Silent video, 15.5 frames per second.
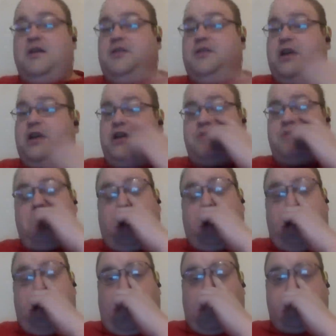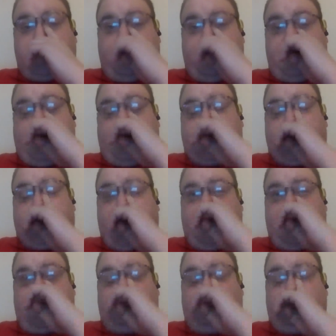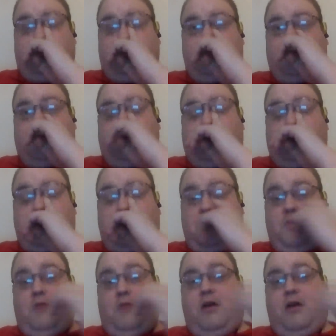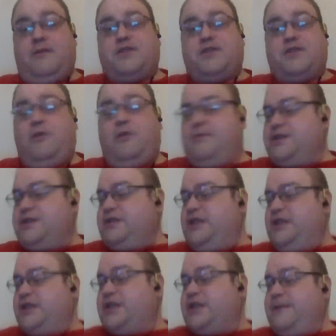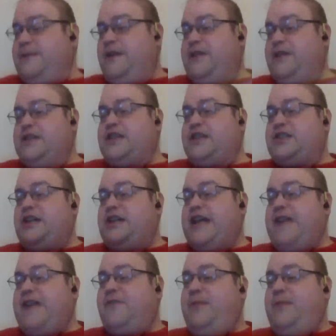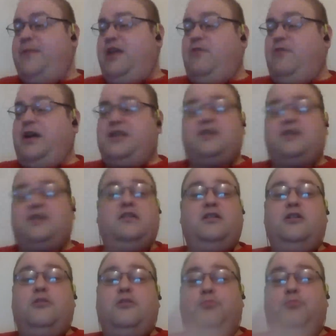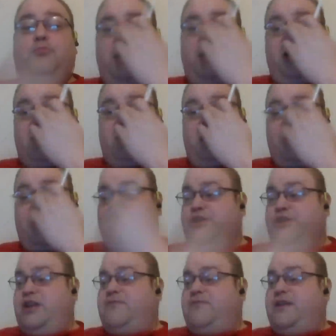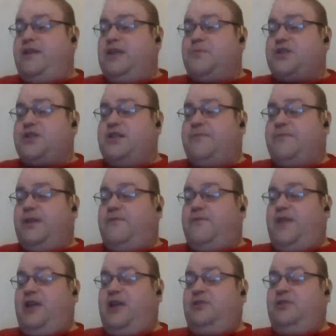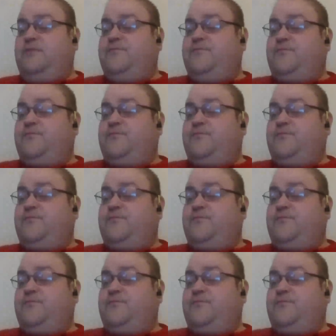Those were your numbers for tonight's game. But some of the things that stuck out for me was Bowling Green shooting 50% from the field